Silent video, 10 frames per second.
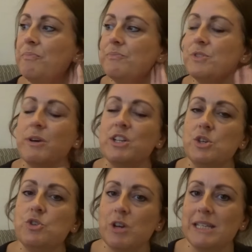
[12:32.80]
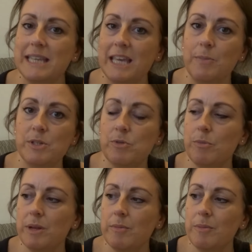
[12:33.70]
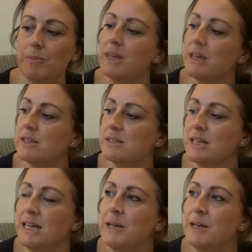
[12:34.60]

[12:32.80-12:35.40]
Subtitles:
So I do try to keep it to a minimum, because